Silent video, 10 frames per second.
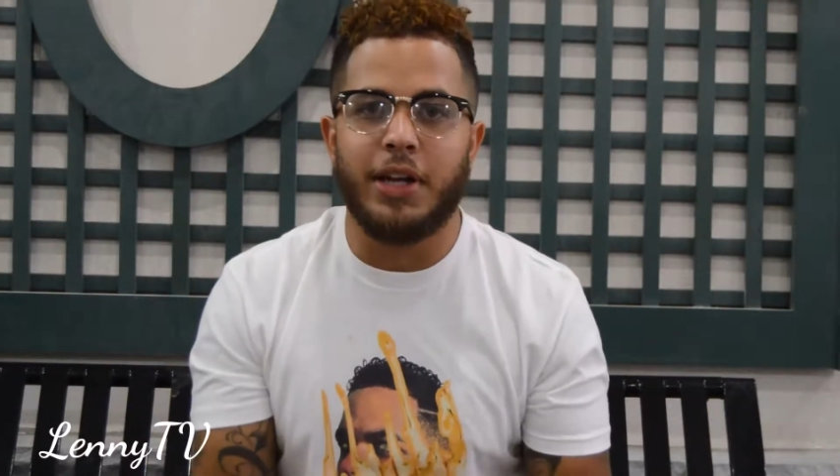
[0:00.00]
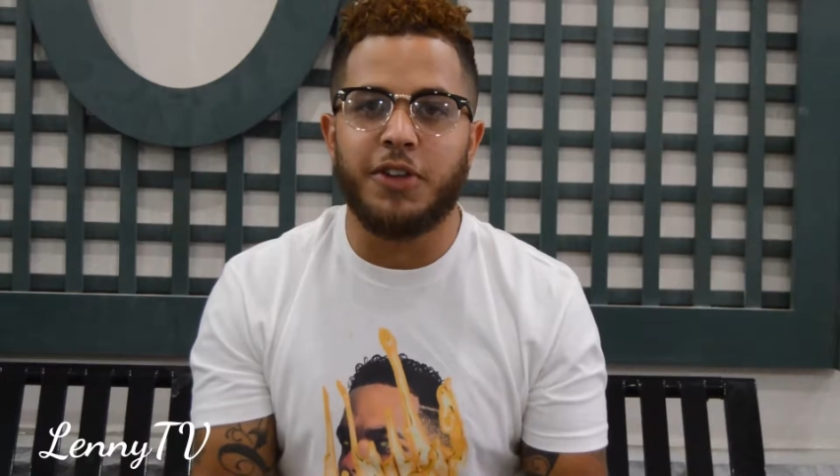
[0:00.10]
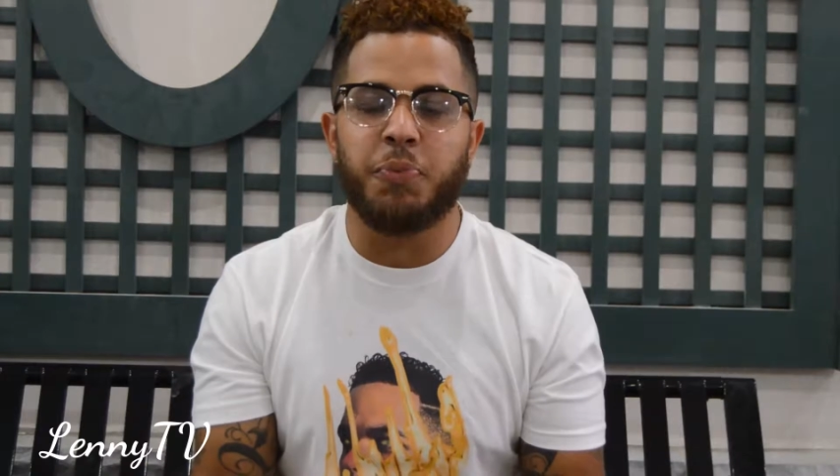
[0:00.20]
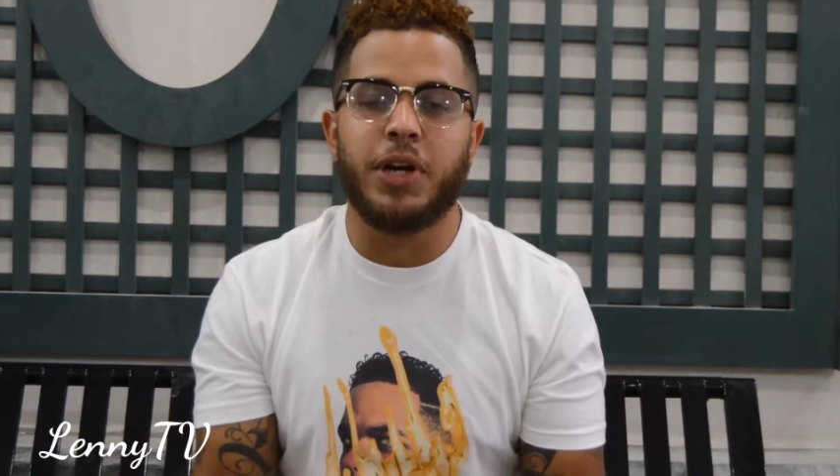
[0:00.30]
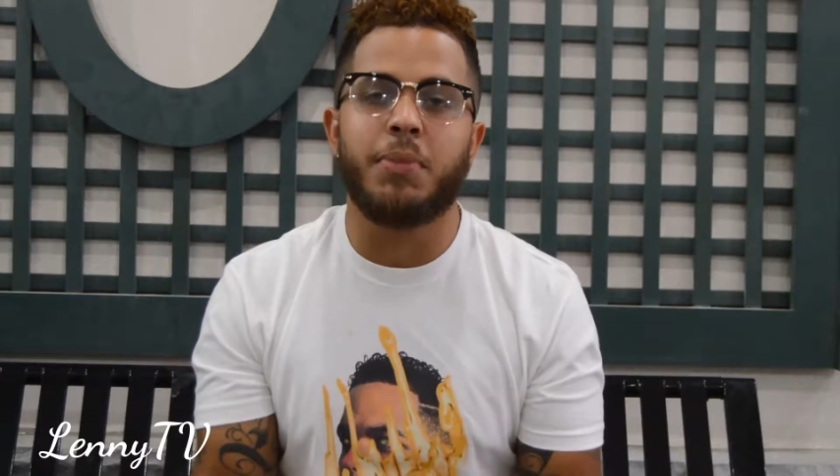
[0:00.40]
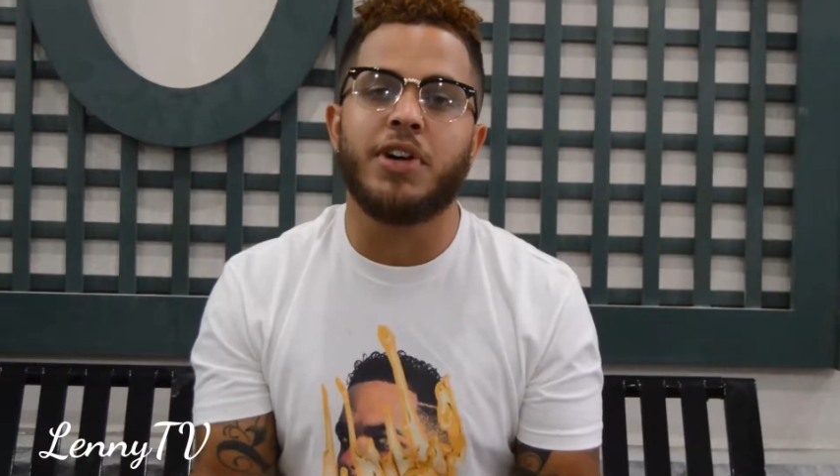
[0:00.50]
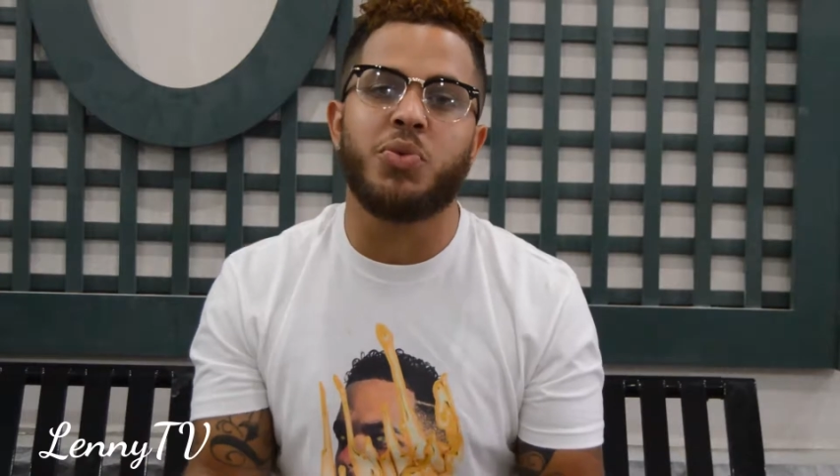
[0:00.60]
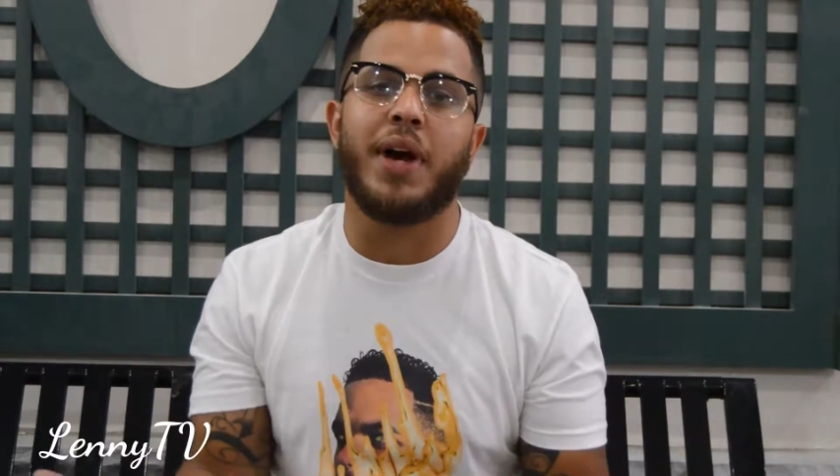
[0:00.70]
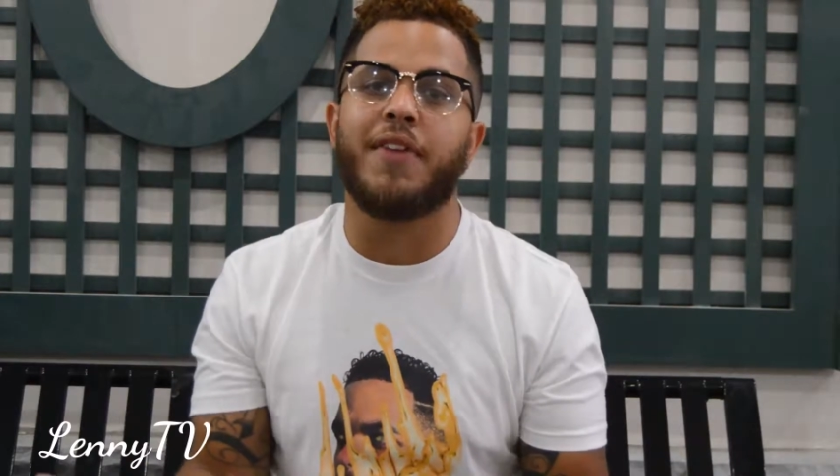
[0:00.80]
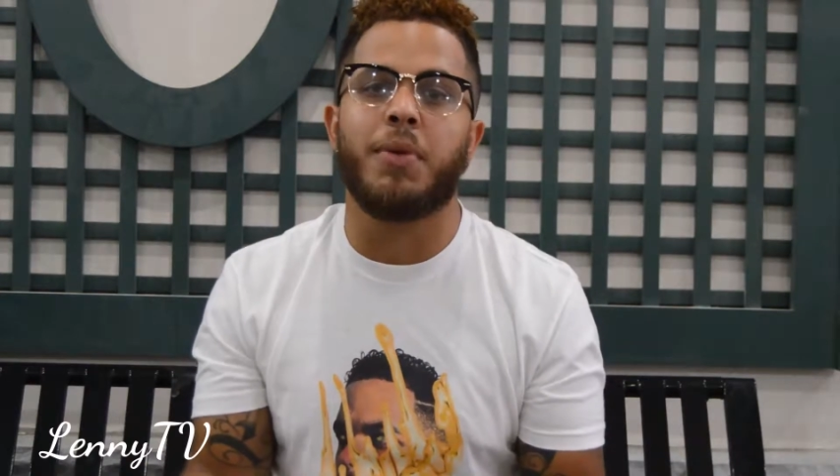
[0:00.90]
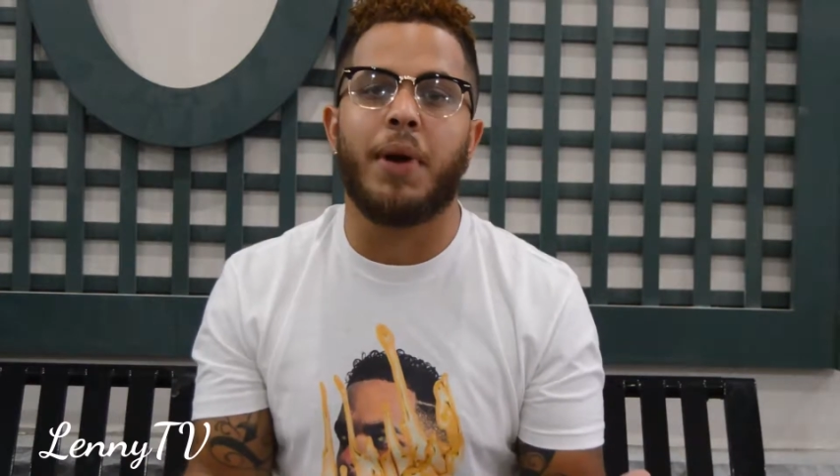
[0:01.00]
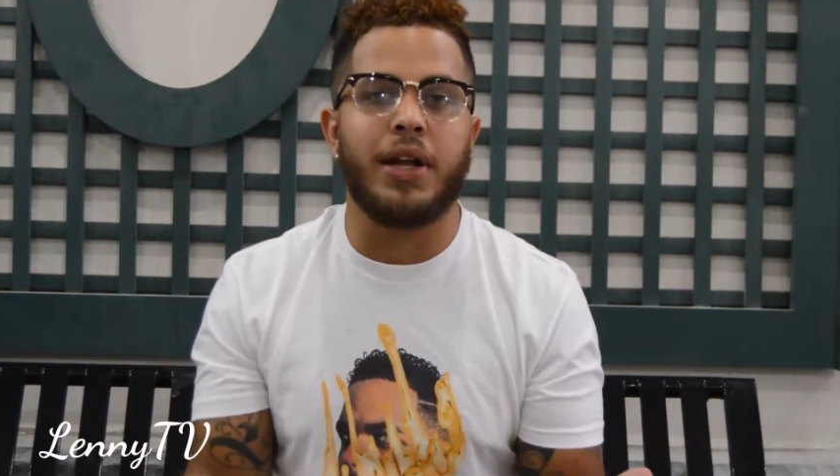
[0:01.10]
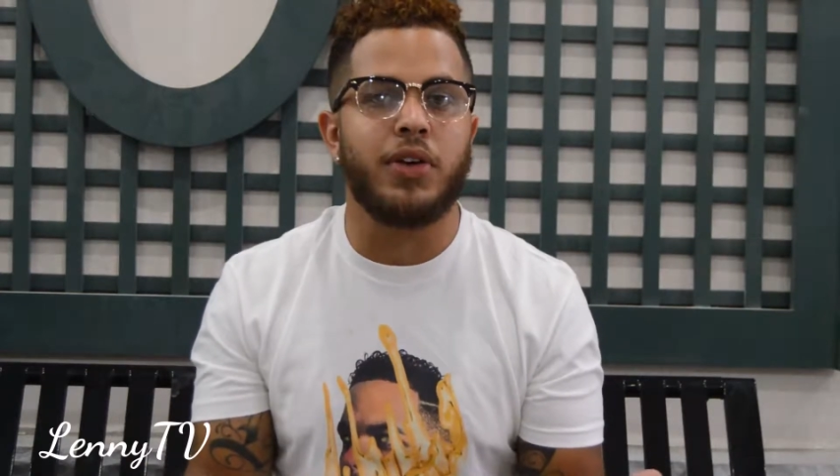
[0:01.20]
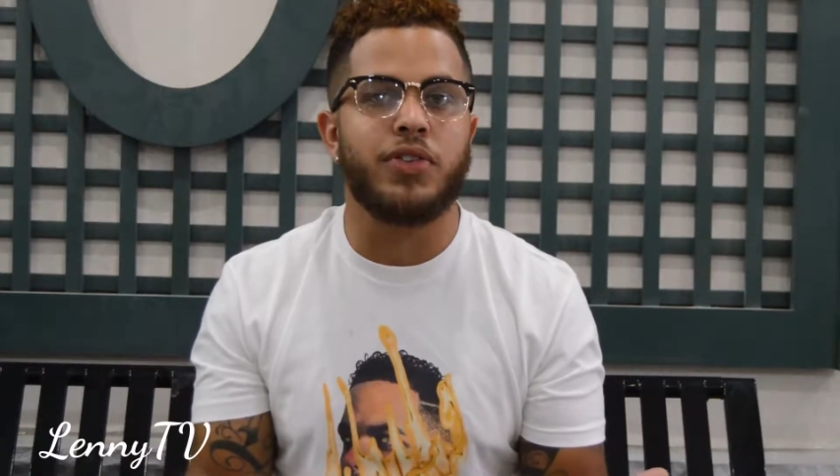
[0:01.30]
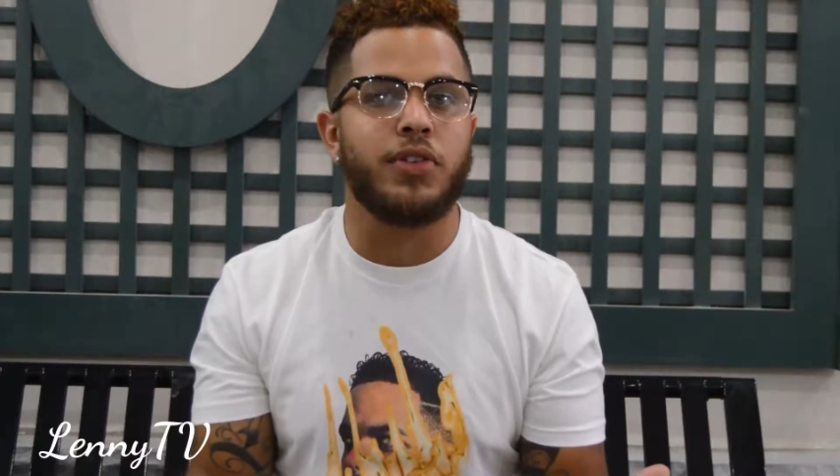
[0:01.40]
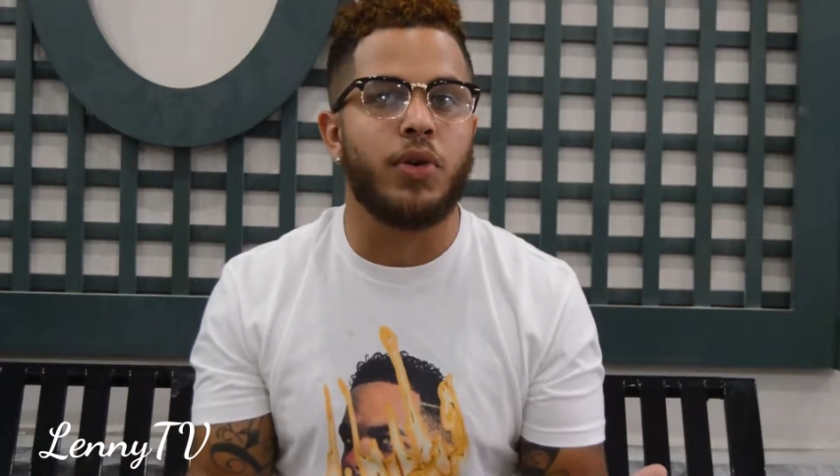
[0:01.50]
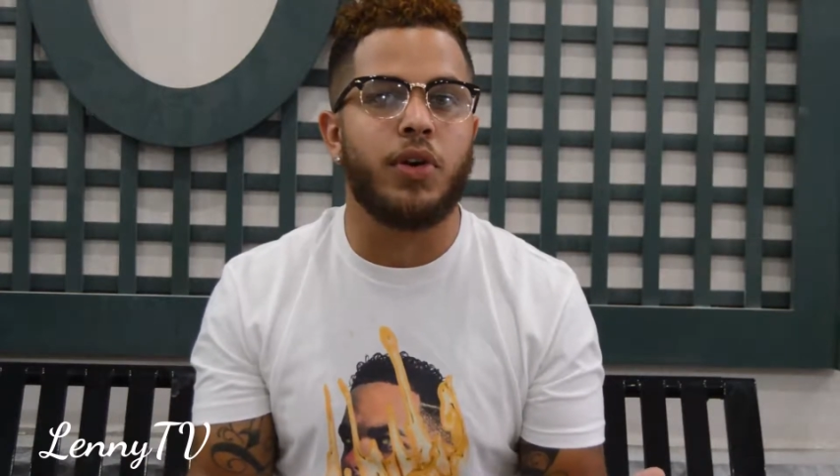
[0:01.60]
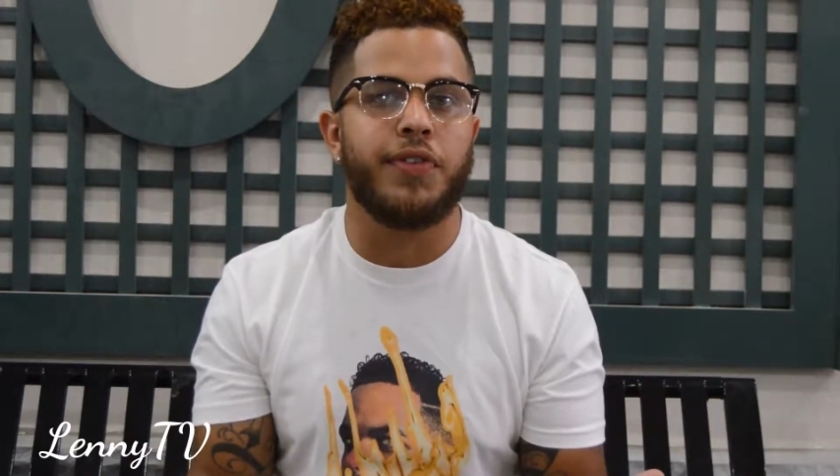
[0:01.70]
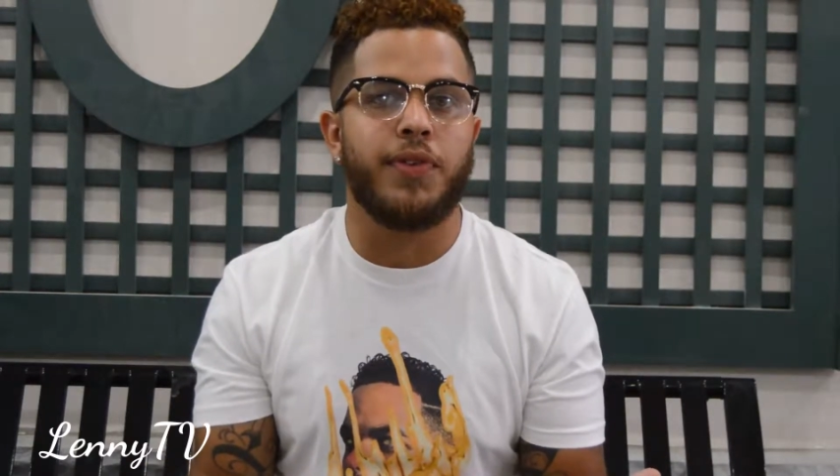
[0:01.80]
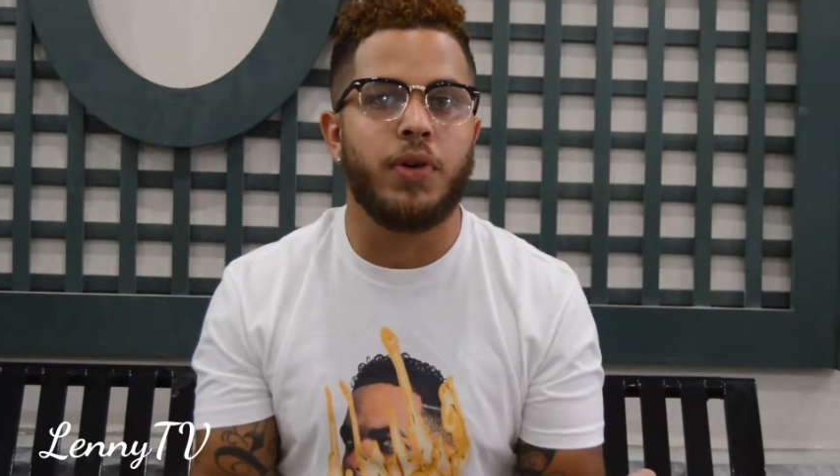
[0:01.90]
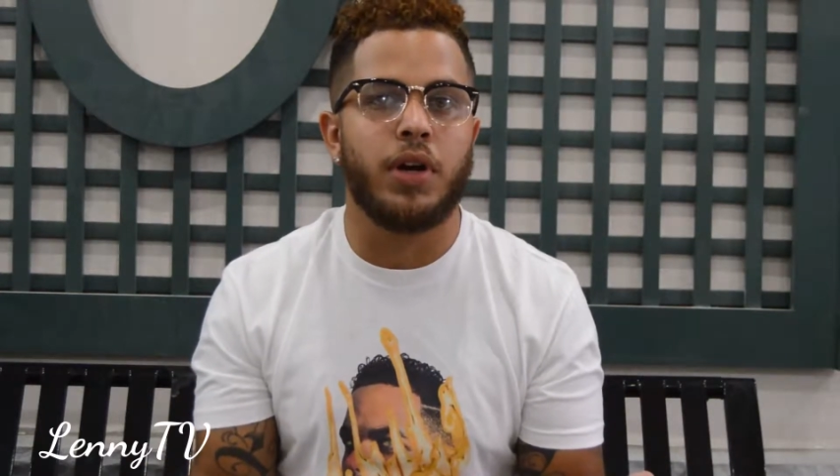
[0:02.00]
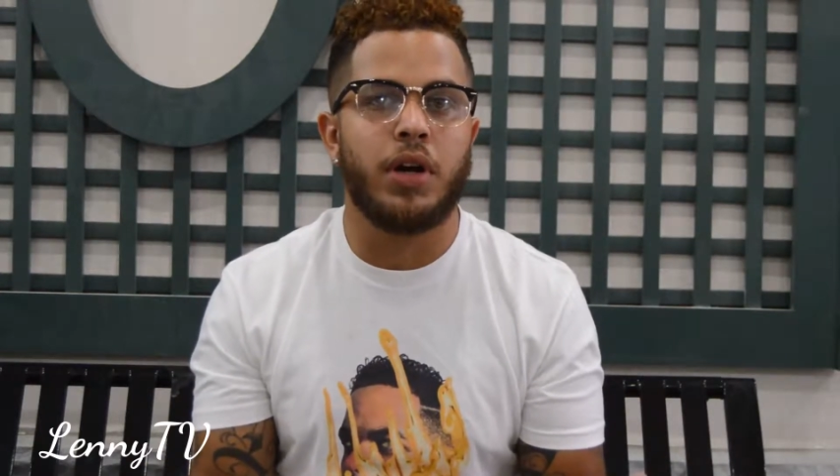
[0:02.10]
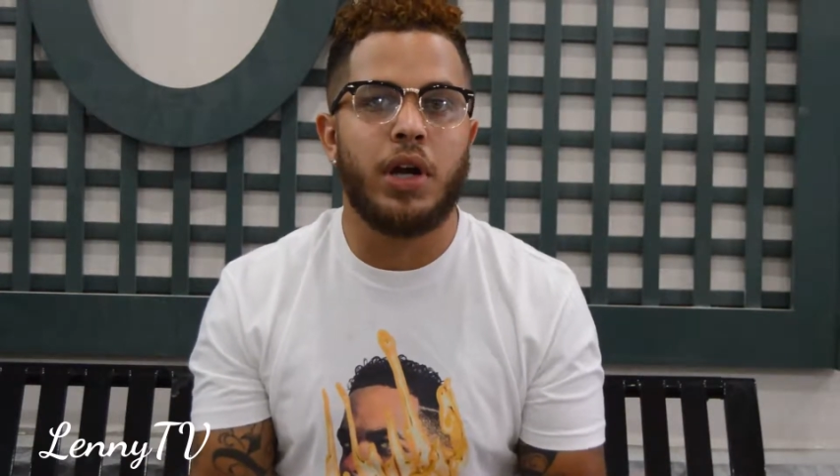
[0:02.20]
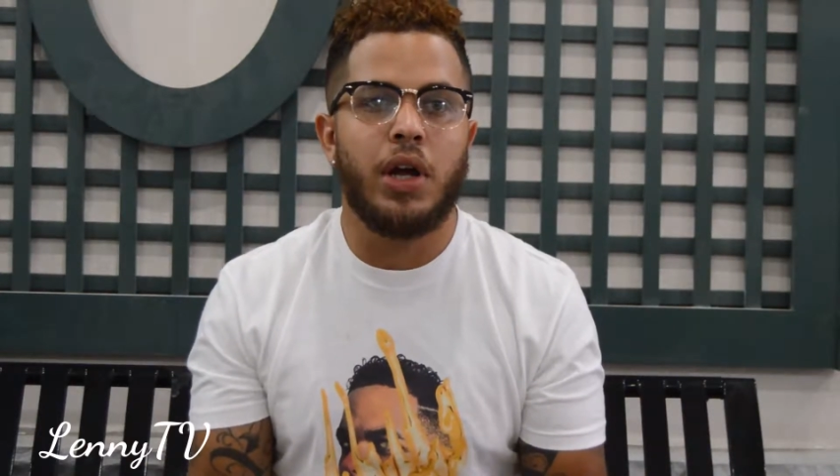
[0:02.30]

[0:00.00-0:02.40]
it's pretty much what everybody else is going for.